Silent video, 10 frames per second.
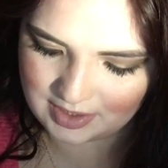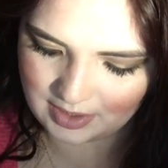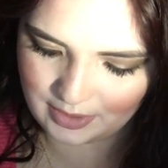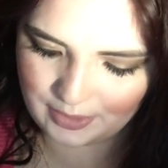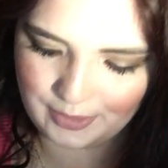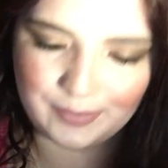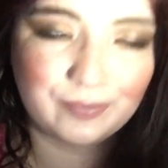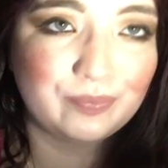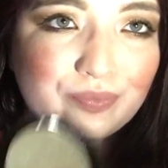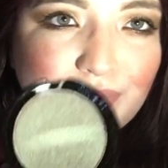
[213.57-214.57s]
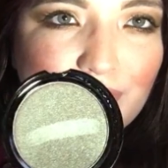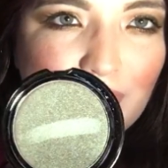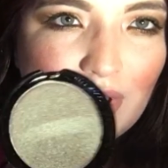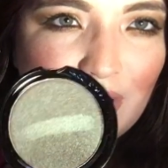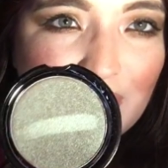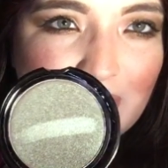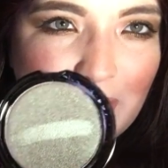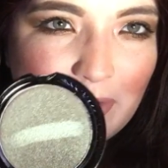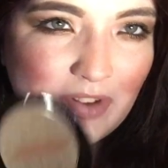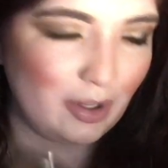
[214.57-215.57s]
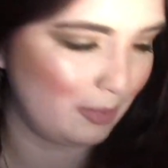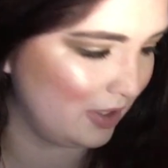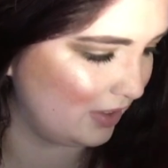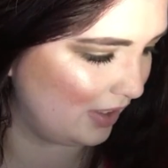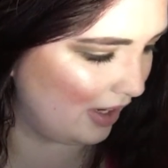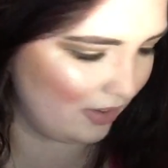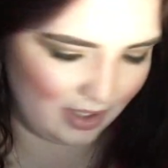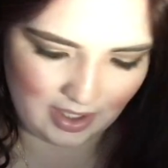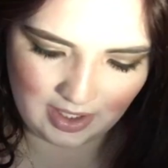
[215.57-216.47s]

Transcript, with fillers: So, you can see my fingerprint there now.